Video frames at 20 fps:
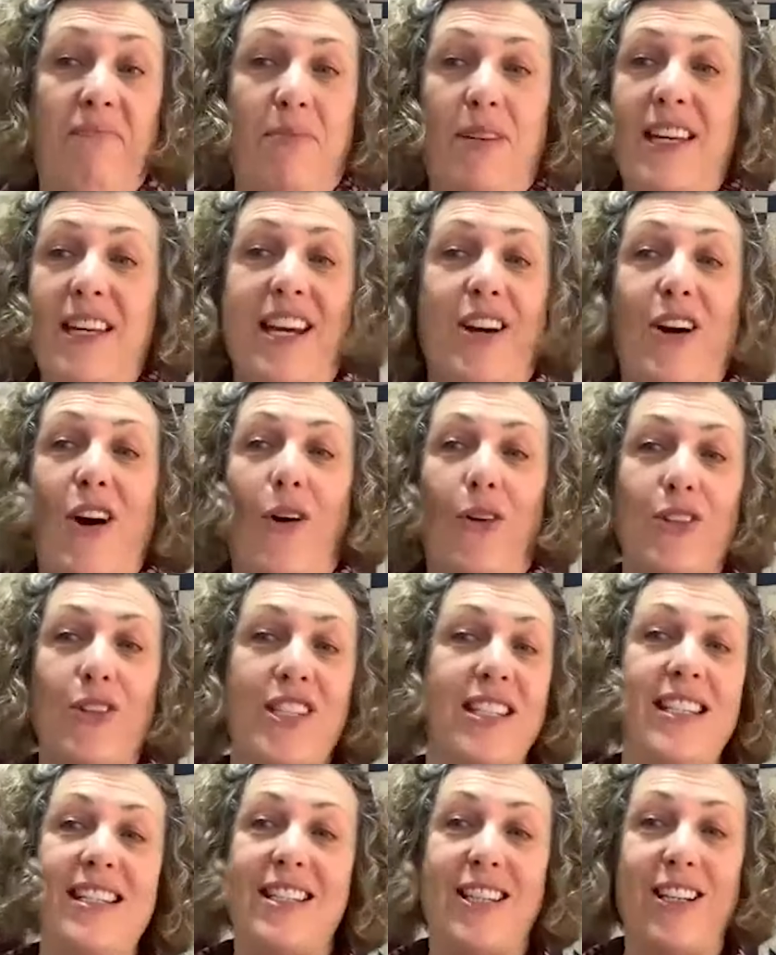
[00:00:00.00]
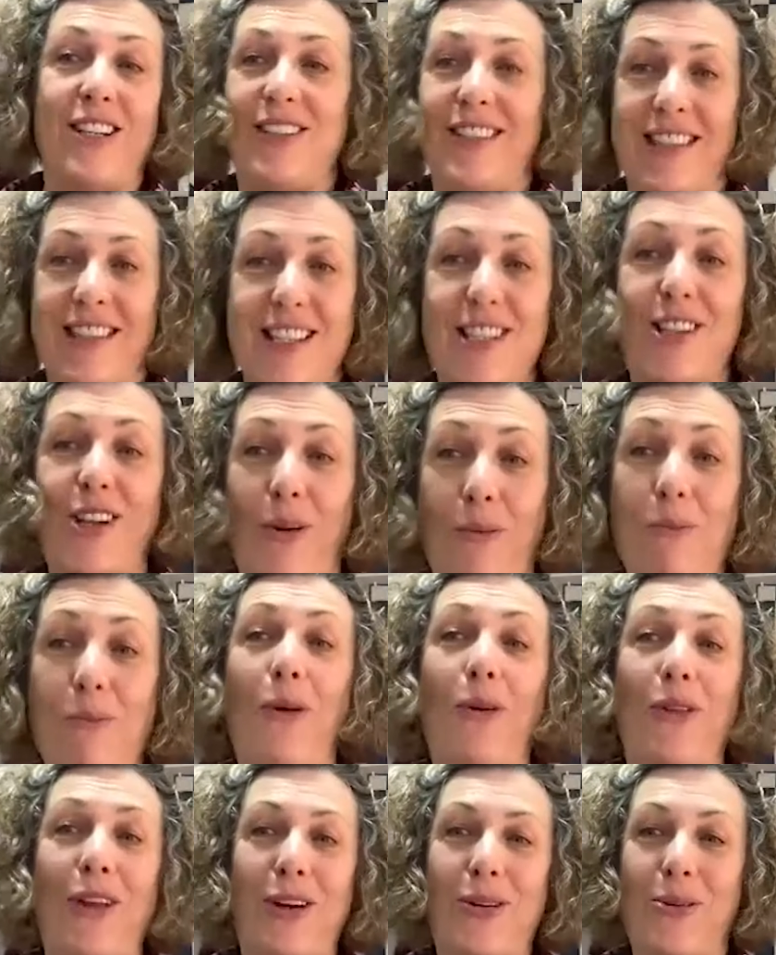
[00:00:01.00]
but you can't, you need to, there's a lot
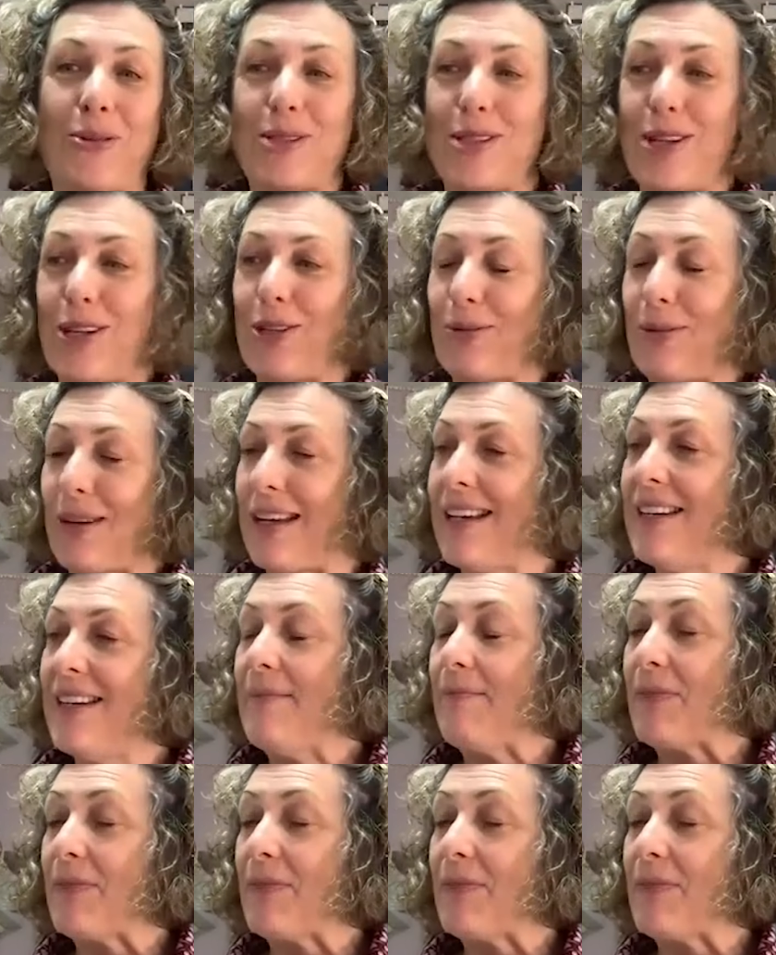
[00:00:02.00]
more that goes on to it.